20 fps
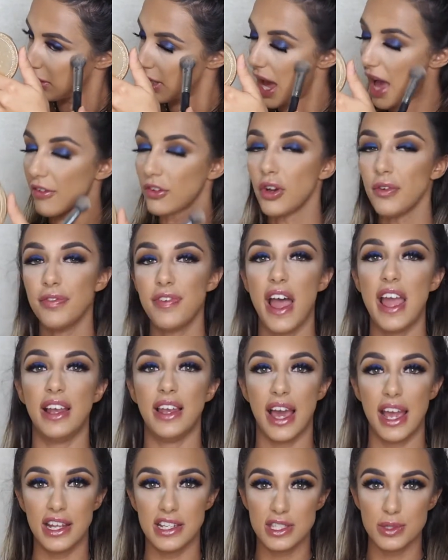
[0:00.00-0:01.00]
I've got fine
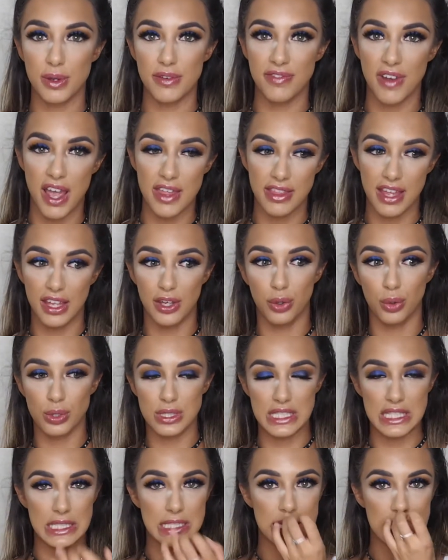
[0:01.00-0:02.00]
lines, so I find that it all
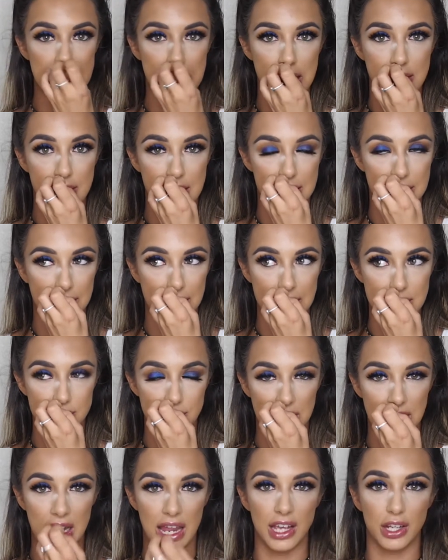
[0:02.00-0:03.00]
sits in it and then it gets
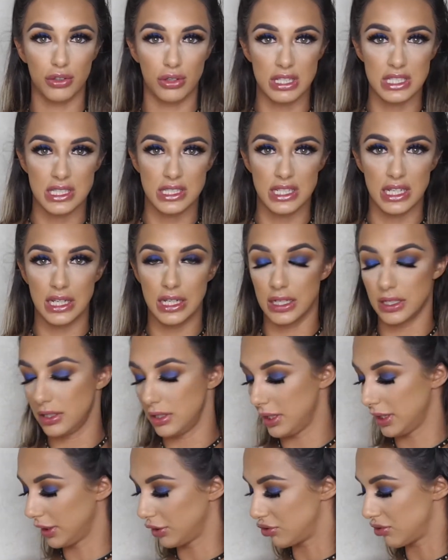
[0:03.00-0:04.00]
really like crusty and
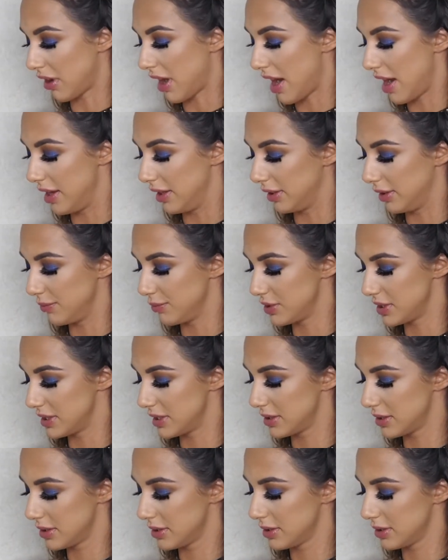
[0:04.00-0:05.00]
like dry and I'm
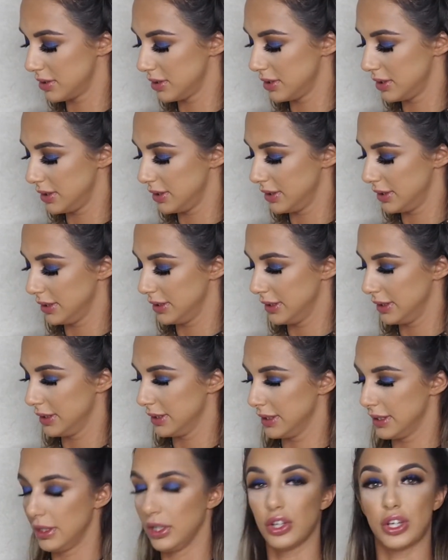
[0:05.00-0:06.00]
just
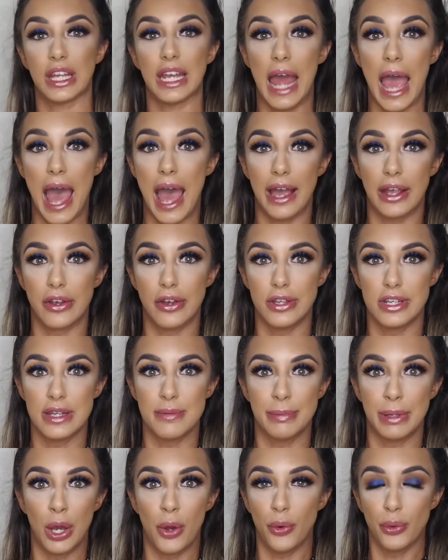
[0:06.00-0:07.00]
looking haggard in
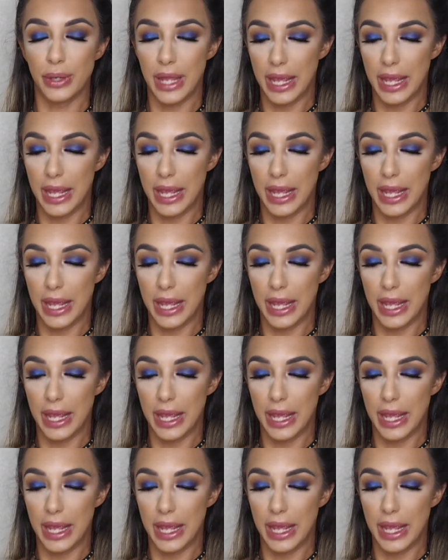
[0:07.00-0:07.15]
my old